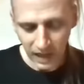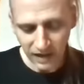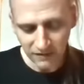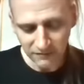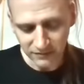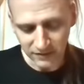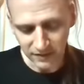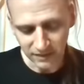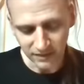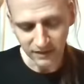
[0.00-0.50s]

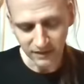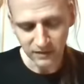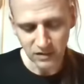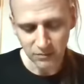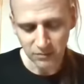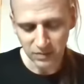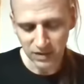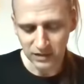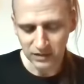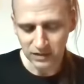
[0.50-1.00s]
Everything
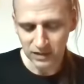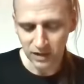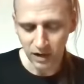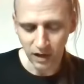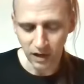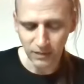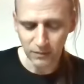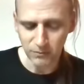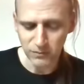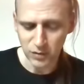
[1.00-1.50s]
depended
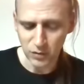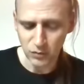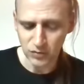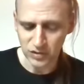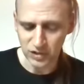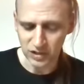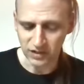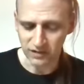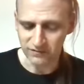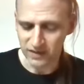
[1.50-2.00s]
on the
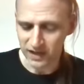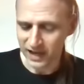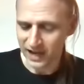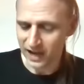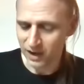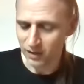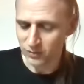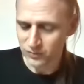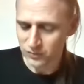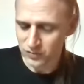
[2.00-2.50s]
music of the
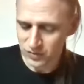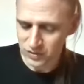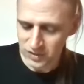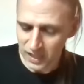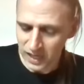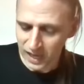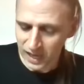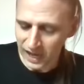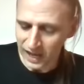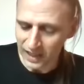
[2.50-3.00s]
hounds
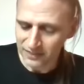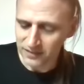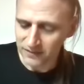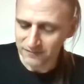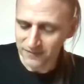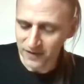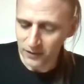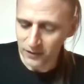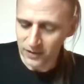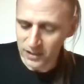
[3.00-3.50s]
and the
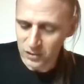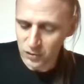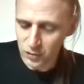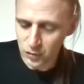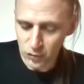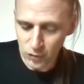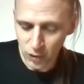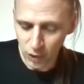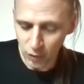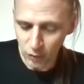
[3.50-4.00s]
various
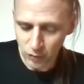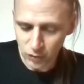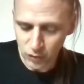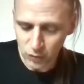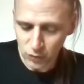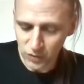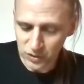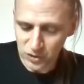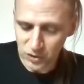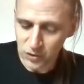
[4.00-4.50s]
notes
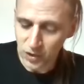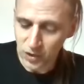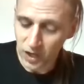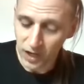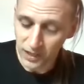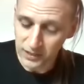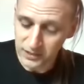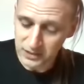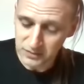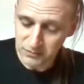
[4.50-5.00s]
which the
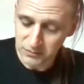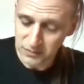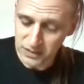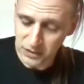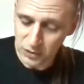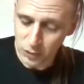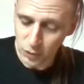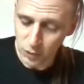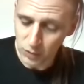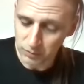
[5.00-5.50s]

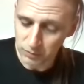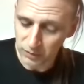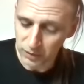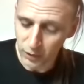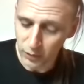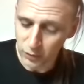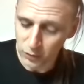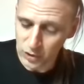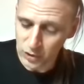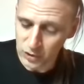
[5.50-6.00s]
huntsman could
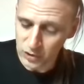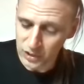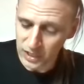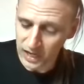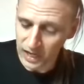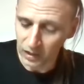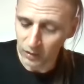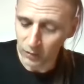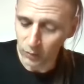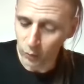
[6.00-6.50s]
blow to
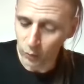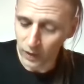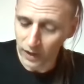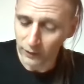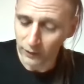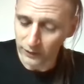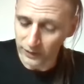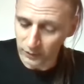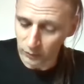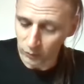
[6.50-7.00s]
tell
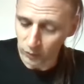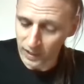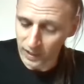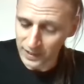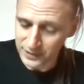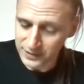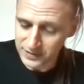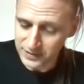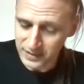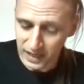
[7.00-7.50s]
where he
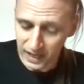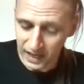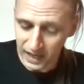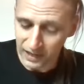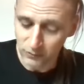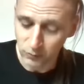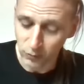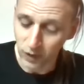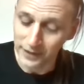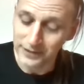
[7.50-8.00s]
was
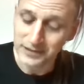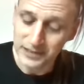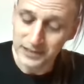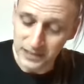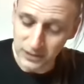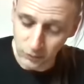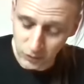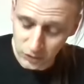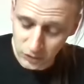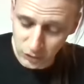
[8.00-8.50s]
and what
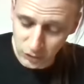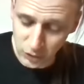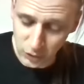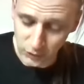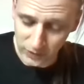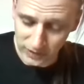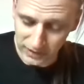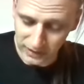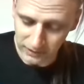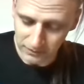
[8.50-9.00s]
he was
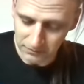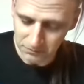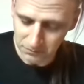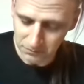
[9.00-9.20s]
doing.